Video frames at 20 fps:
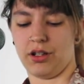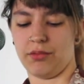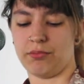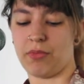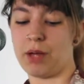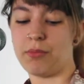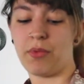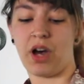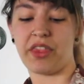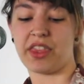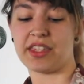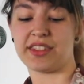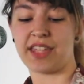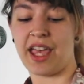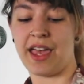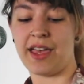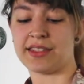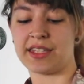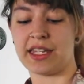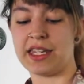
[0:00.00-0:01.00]
My mother
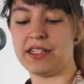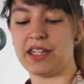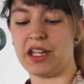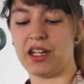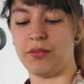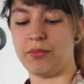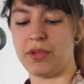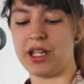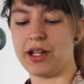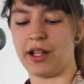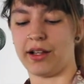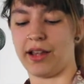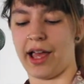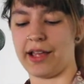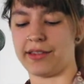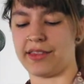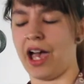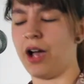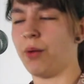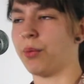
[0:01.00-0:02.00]
says he didn't mean it
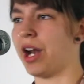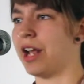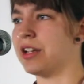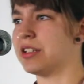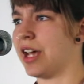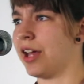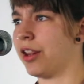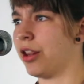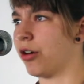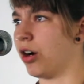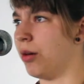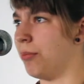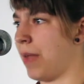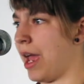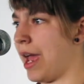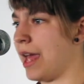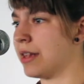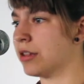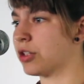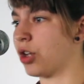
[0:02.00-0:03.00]
like that when I tell her a
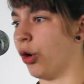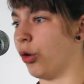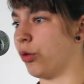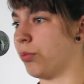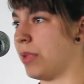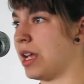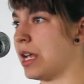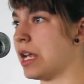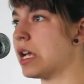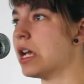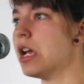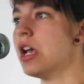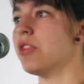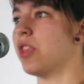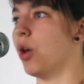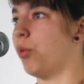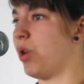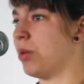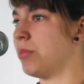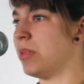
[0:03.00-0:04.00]
man told me
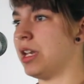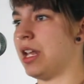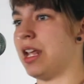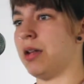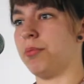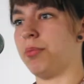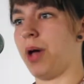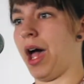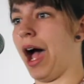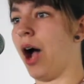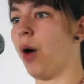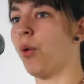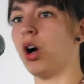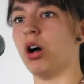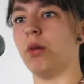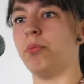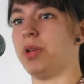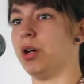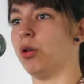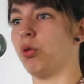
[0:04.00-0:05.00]
that women in
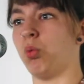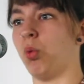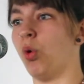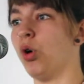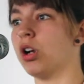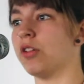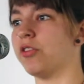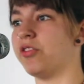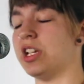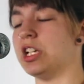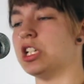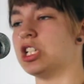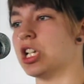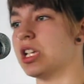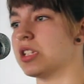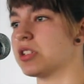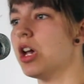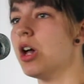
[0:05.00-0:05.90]
power build water features,